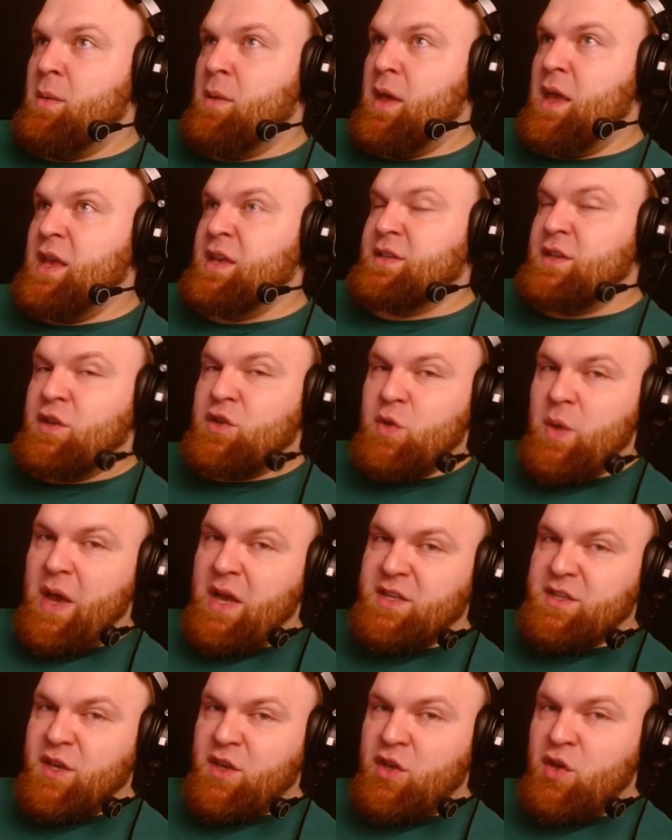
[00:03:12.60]
easy to
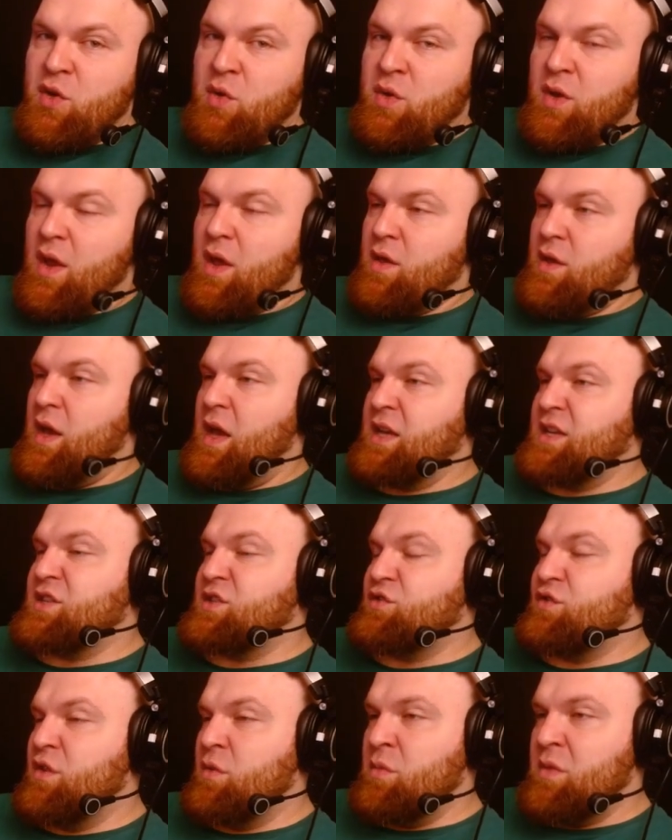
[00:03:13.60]
execute,
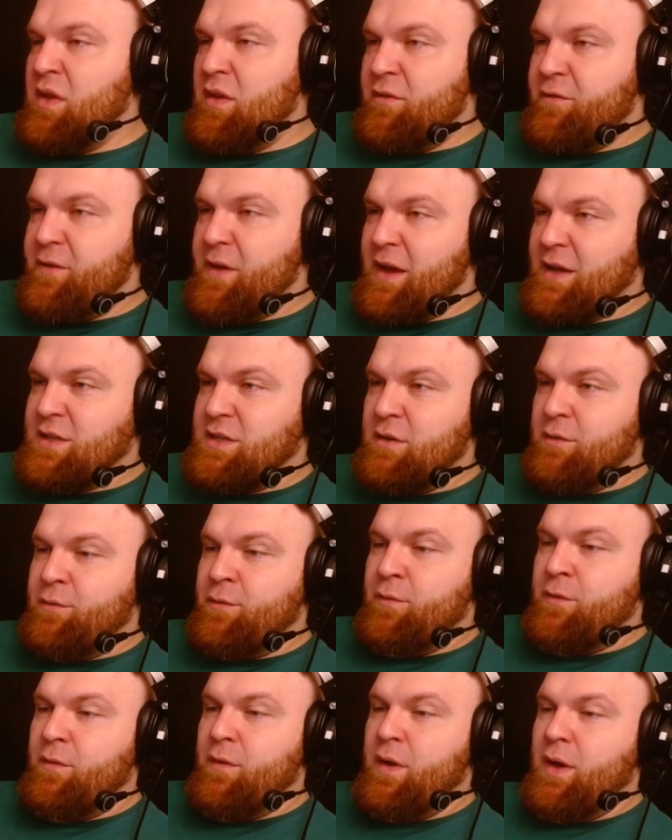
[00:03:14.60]
extremely
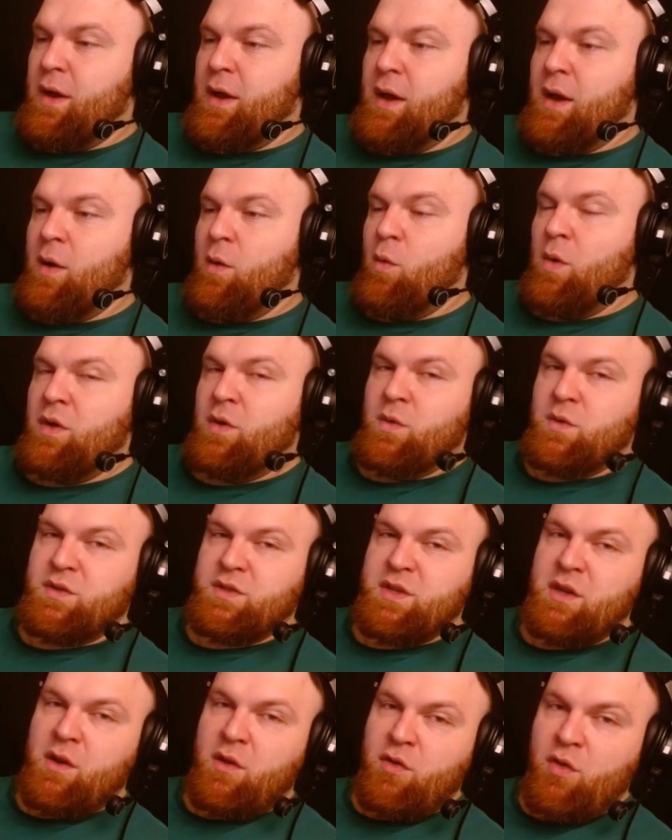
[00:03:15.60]
effective when you
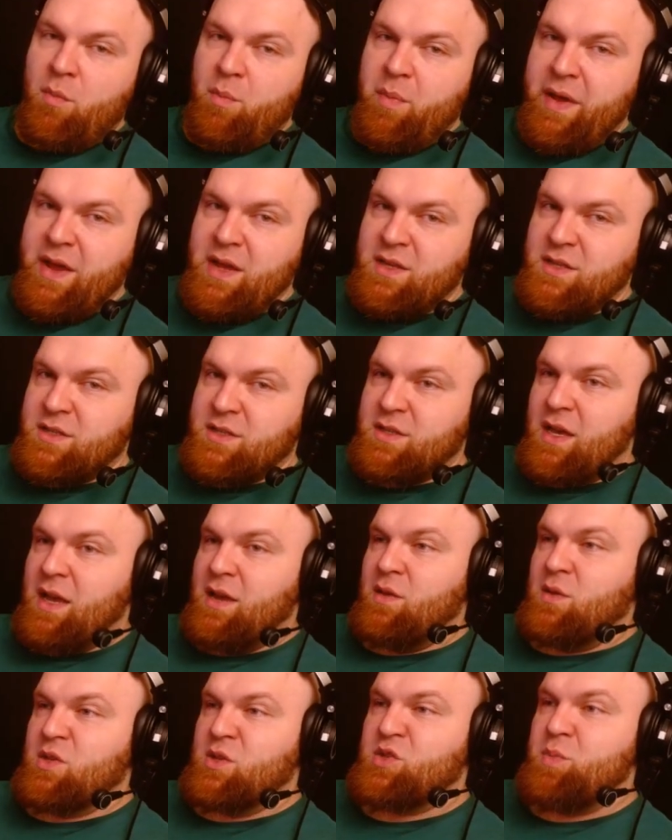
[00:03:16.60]
sit at your base
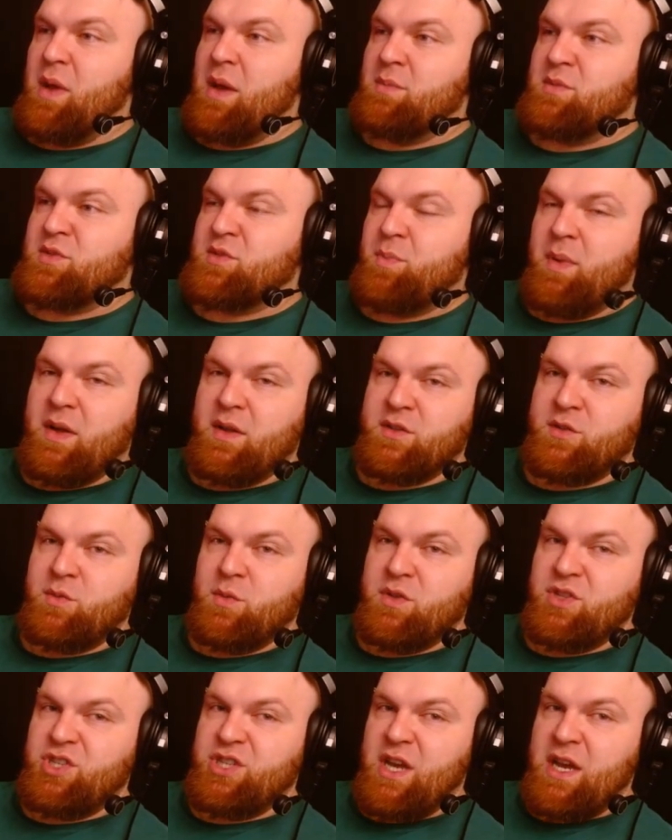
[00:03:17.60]
and you spam spells
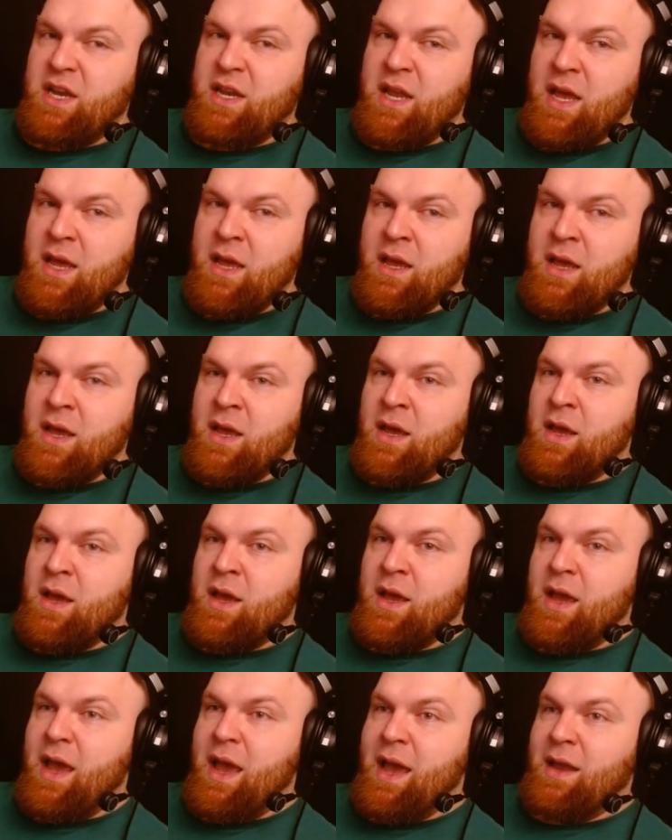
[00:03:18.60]
with Jaina.
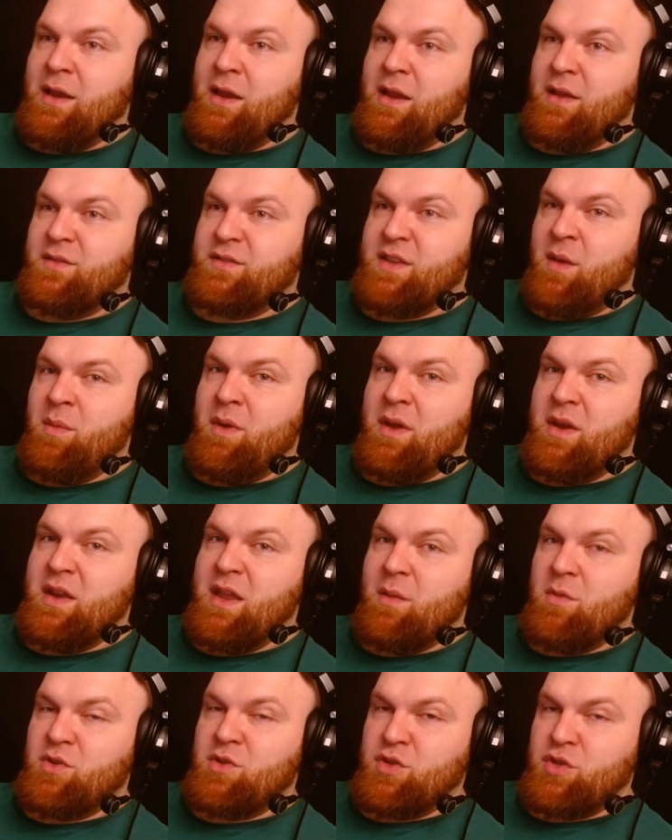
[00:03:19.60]
And if somebody
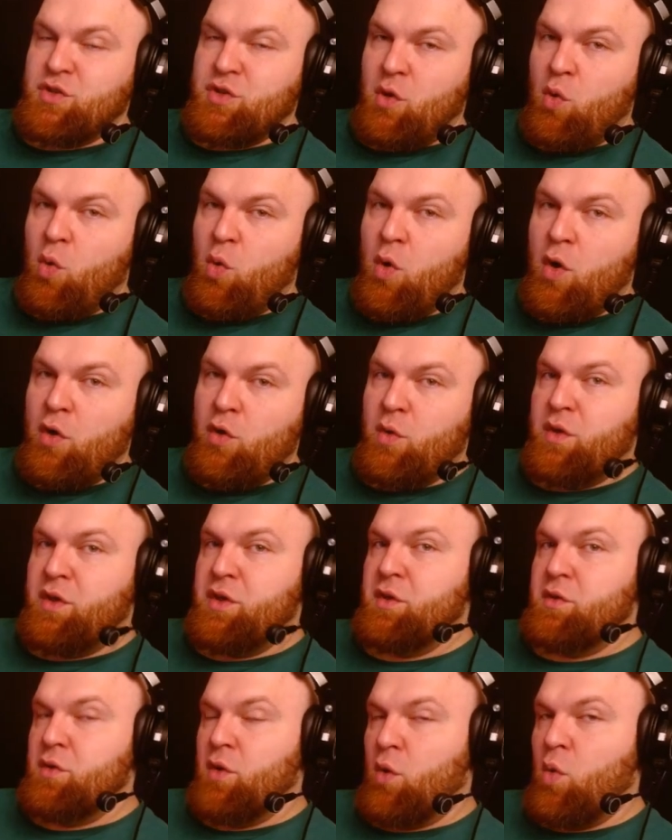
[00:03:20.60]
damages your core, you
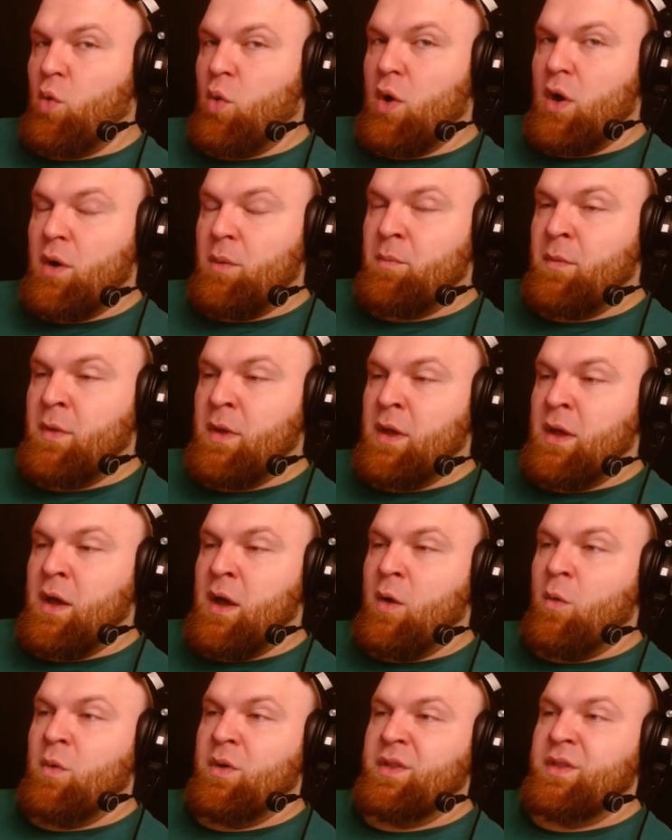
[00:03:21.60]
heal your core
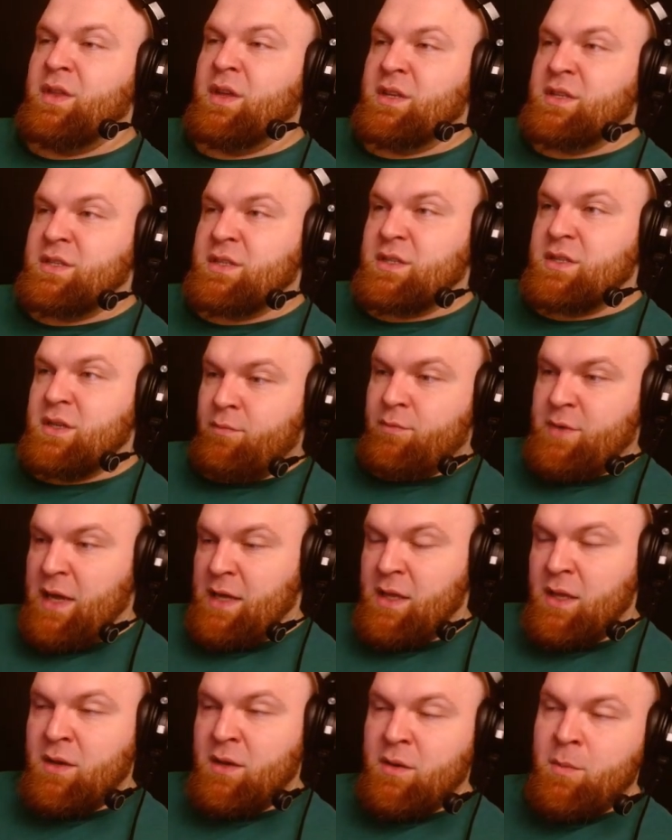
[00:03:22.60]
with this
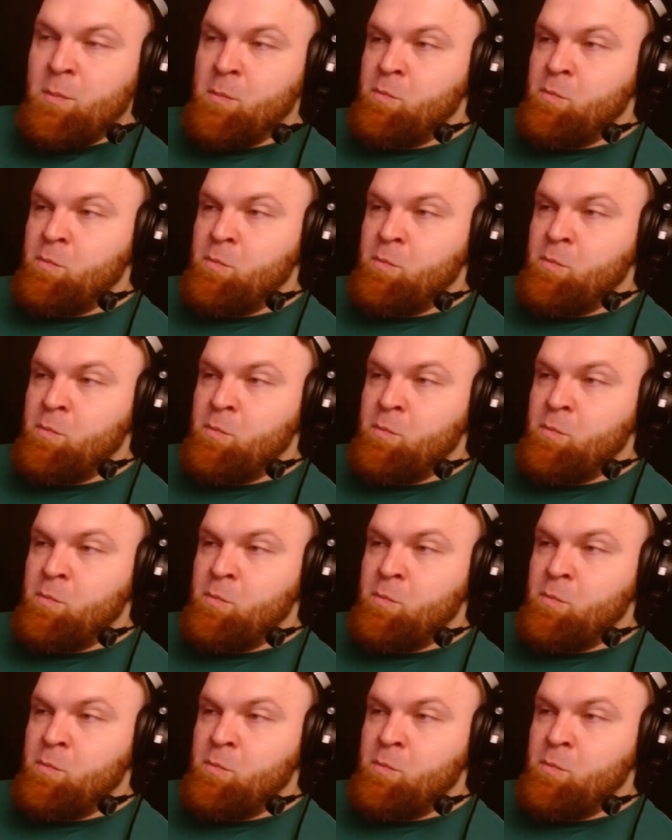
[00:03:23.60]
talent.